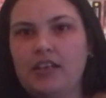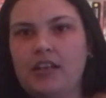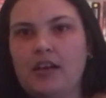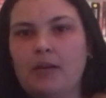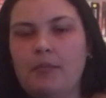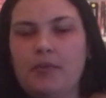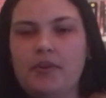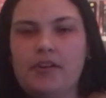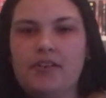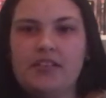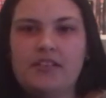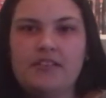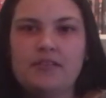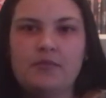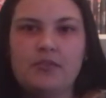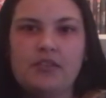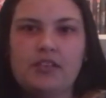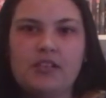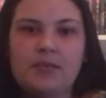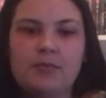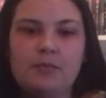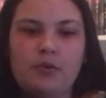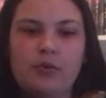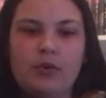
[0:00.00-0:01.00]
but it doesn't
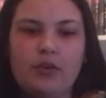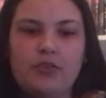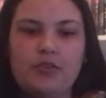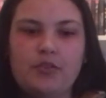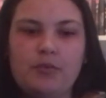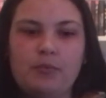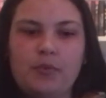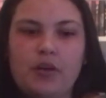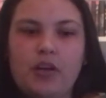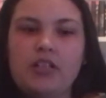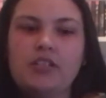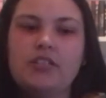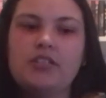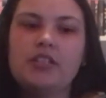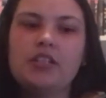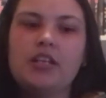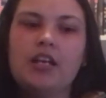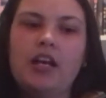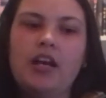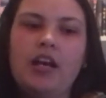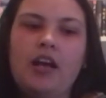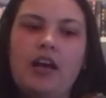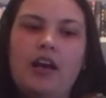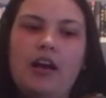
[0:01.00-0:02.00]
really explore it too much.
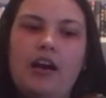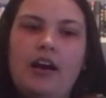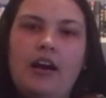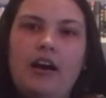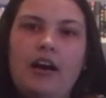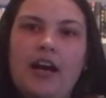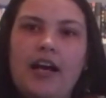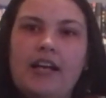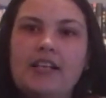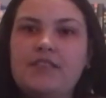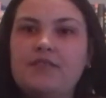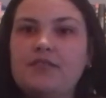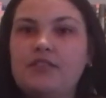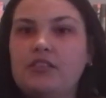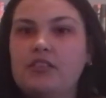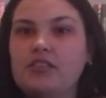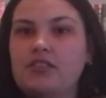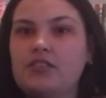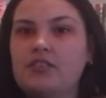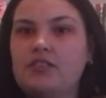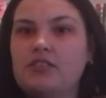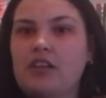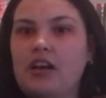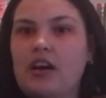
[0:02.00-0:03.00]
As for
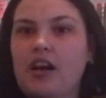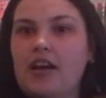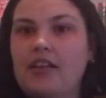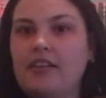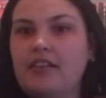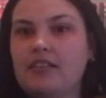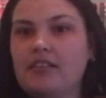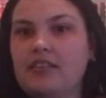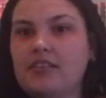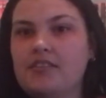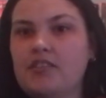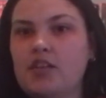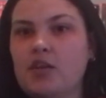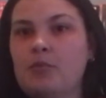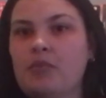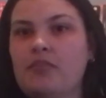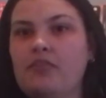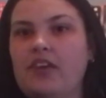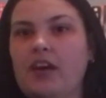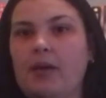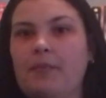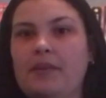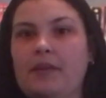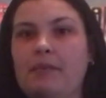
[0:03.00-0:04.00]
the Soma
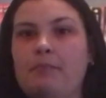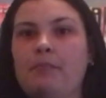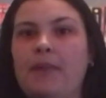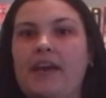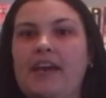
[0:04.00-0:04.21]
family